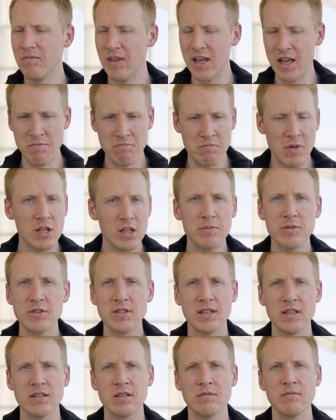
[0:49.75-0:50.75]
in multiple
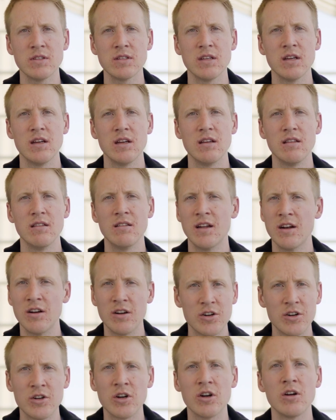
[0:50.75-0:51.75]
systems that
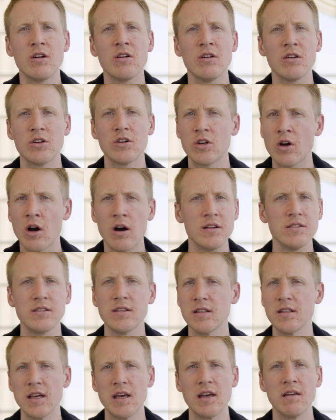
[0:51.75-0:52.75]
occur
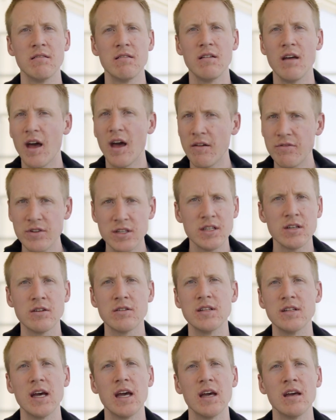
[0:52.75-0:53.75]
constantly, every
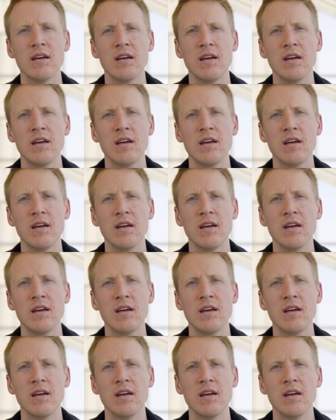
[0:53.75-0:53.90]
single day.